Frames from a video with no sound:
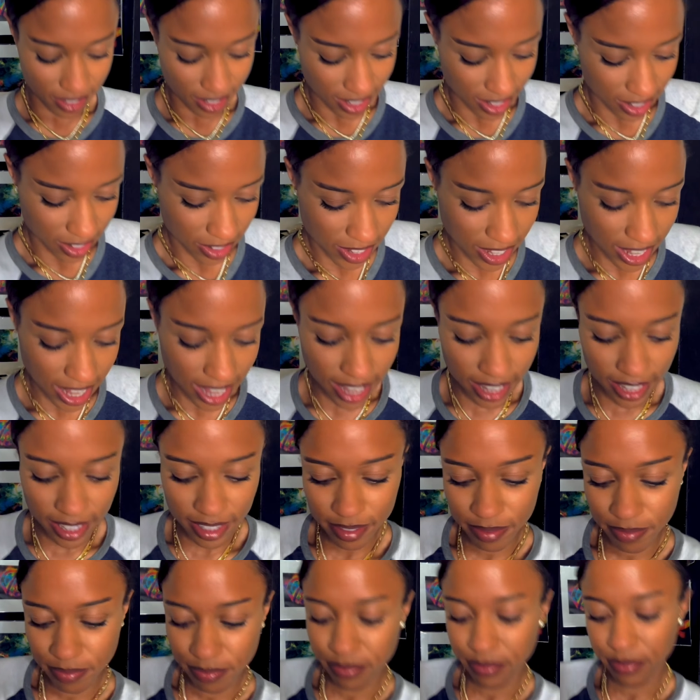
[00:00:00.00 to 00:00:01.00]
Okay.
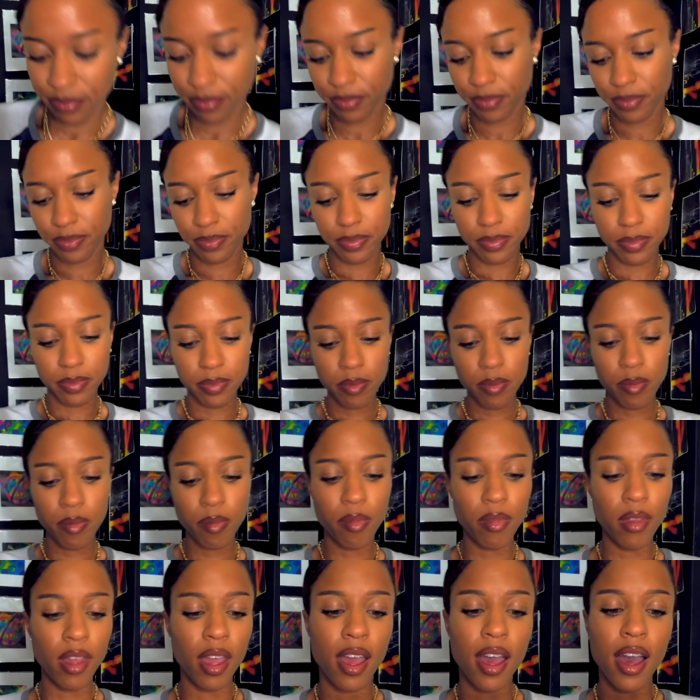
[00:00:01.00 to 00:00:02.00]

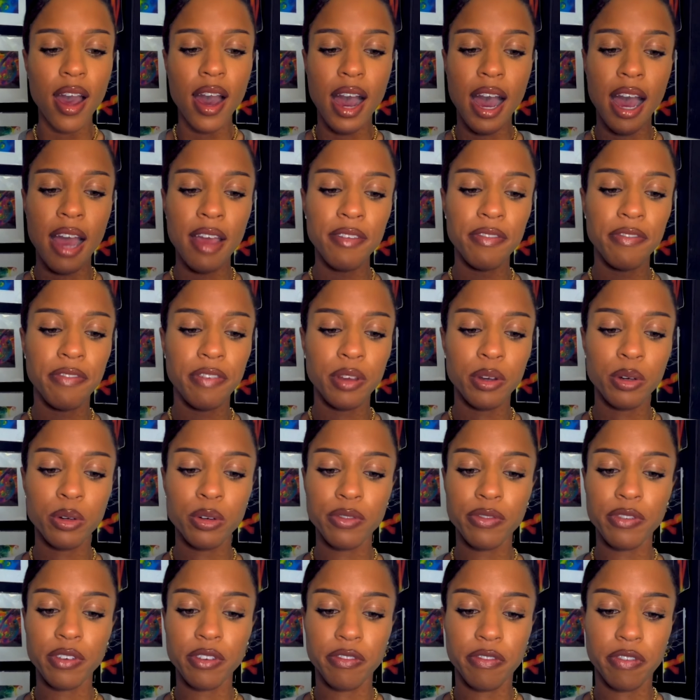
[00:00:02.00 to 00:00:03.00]
I feel
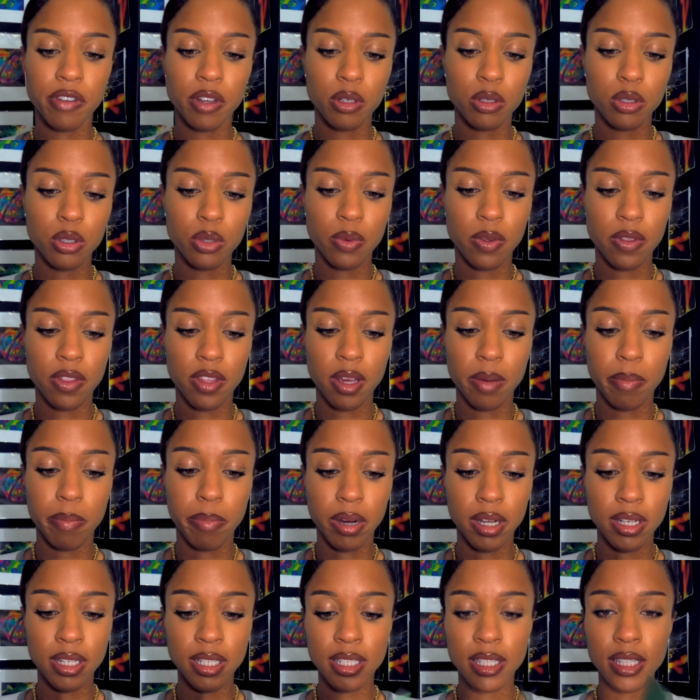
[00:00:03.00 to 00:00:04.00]
fulfilled with the
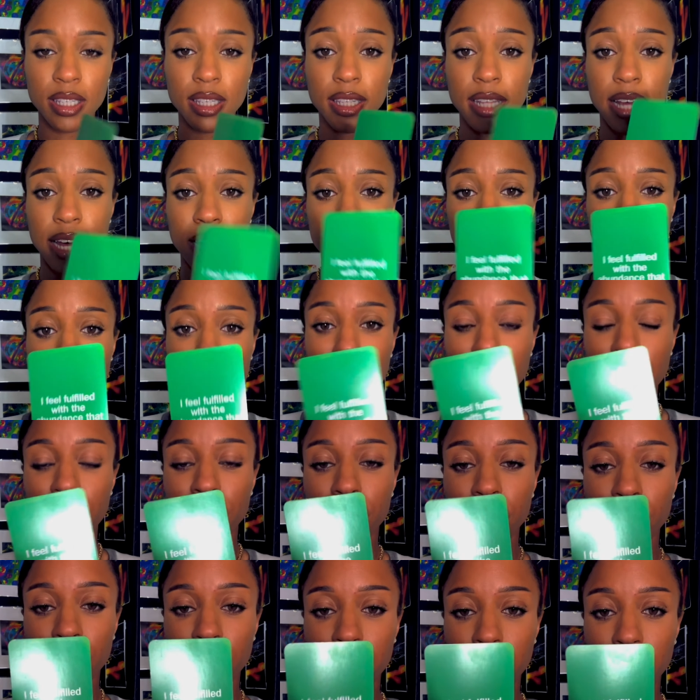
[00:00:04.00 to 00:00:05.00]
abundance that is meant
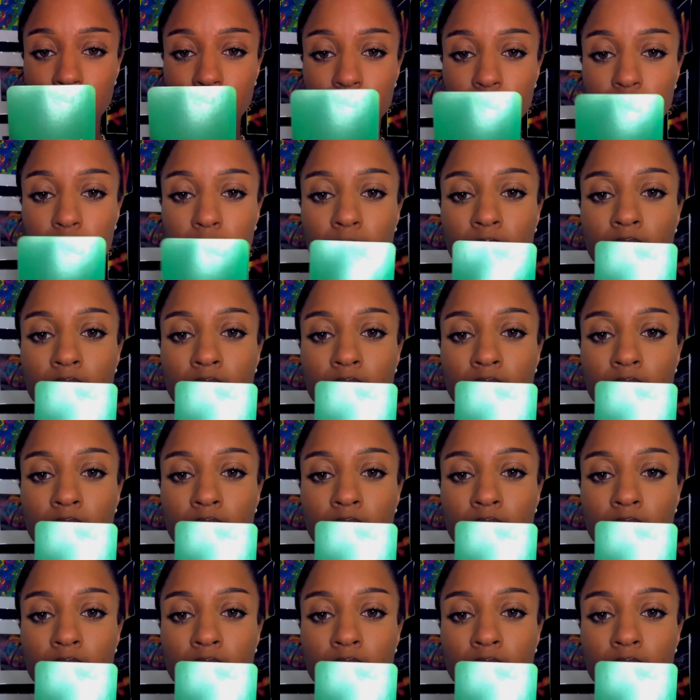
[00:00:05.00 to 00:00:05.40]
for me.